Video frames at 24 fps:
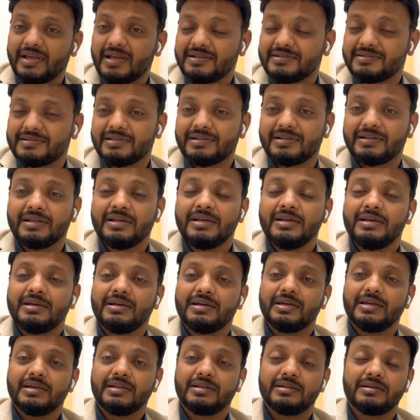cancer
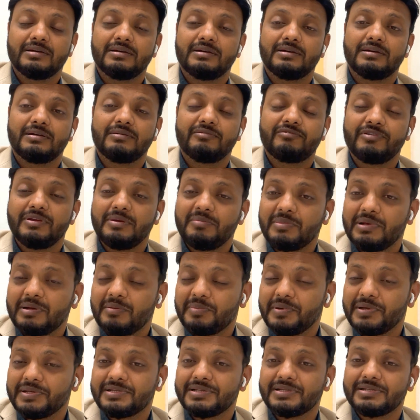in female
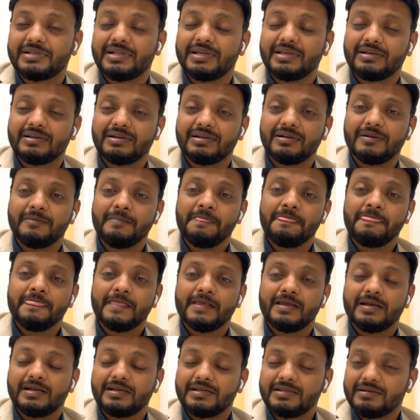patients, like
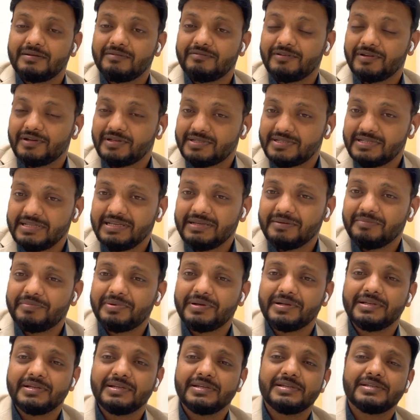for CA
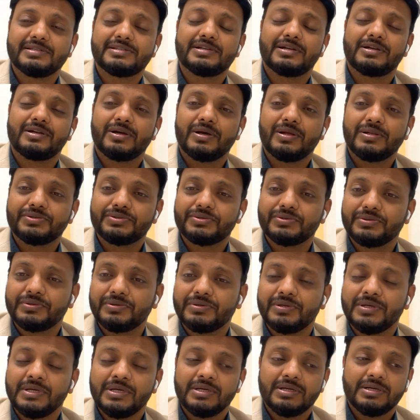breast, and
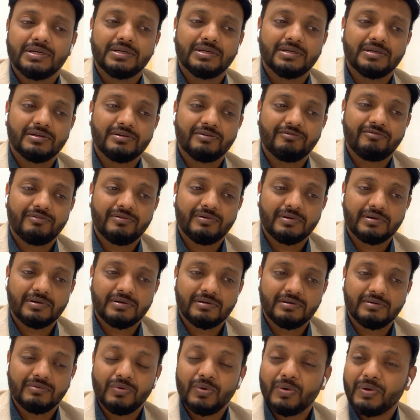also for
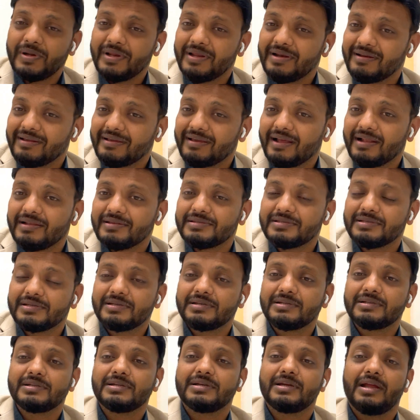ovarian cancer
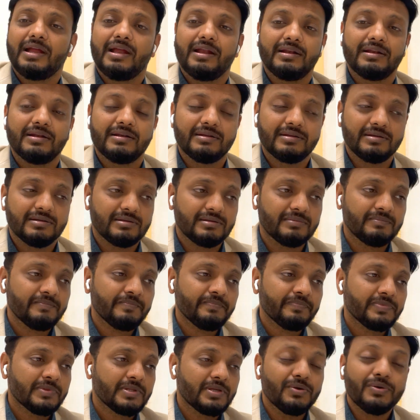and
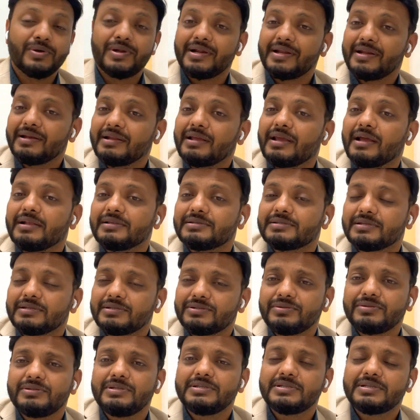uterine cancer.
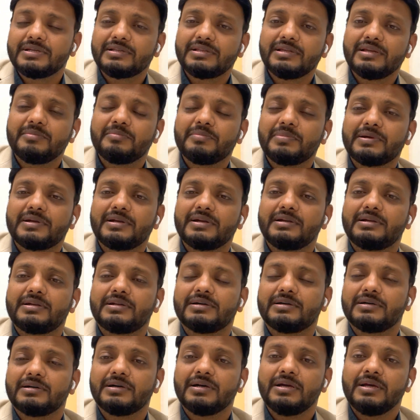So these are the important
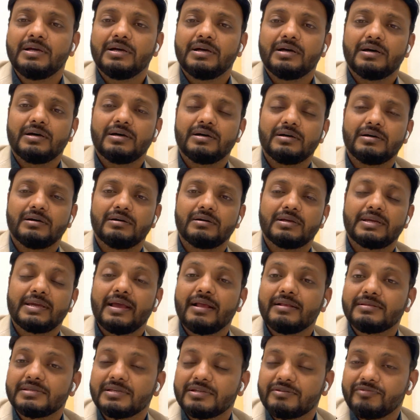
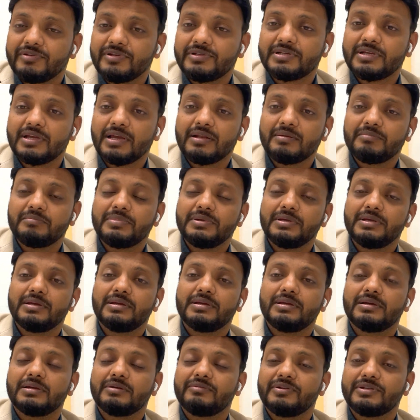cancer which
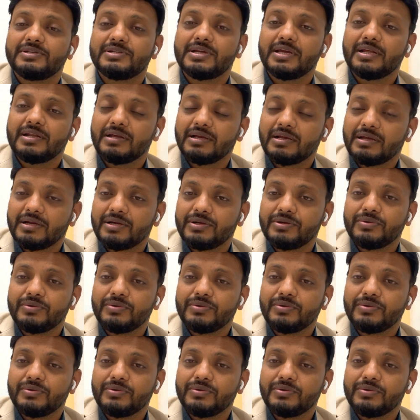can occur